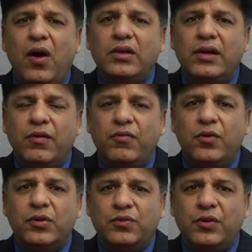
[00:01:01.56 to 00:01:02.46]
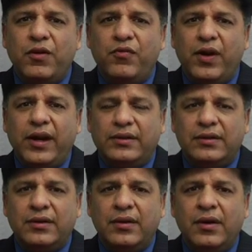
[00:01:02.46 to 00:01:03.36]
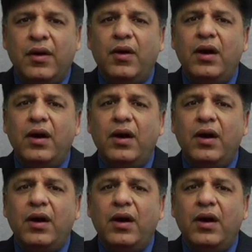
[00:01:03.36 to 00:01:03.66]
the divorce would affect her